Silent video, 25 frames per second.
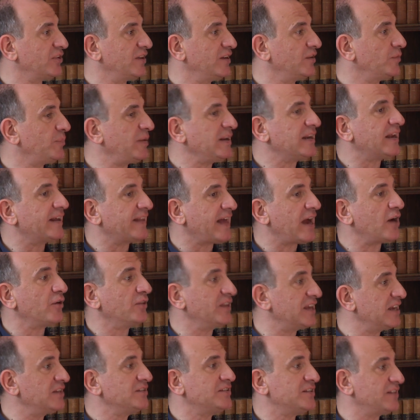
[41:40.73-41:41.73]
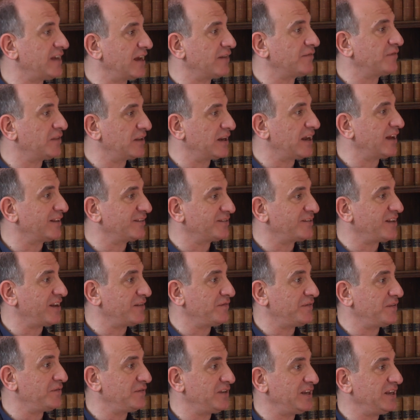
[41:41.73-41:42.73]
And it's been like that on the internet for the last
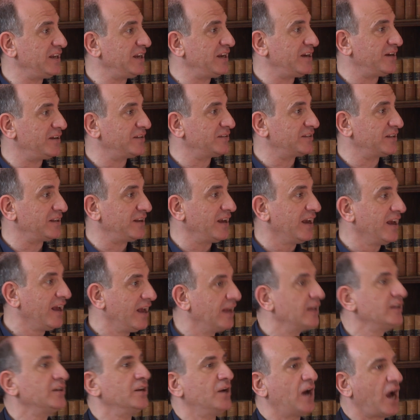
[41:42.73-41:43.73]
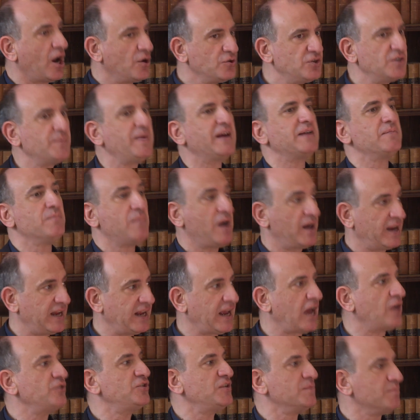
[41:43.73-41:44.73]
ten, fifteen years. That, you know, how do you make money?
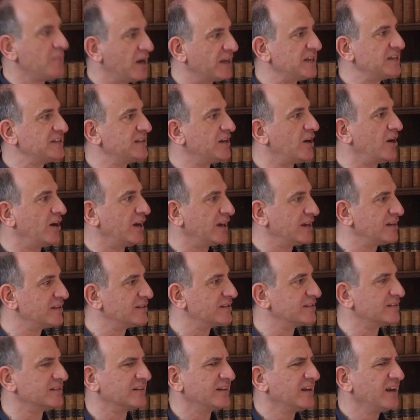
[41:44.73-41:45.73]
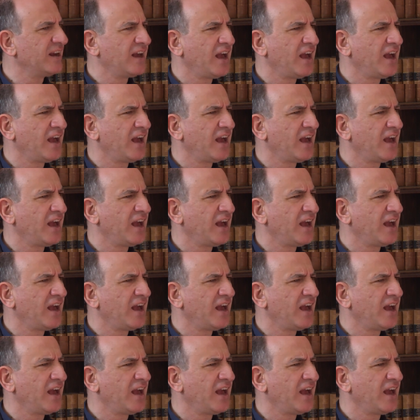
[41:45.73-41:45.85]
How do you monetize?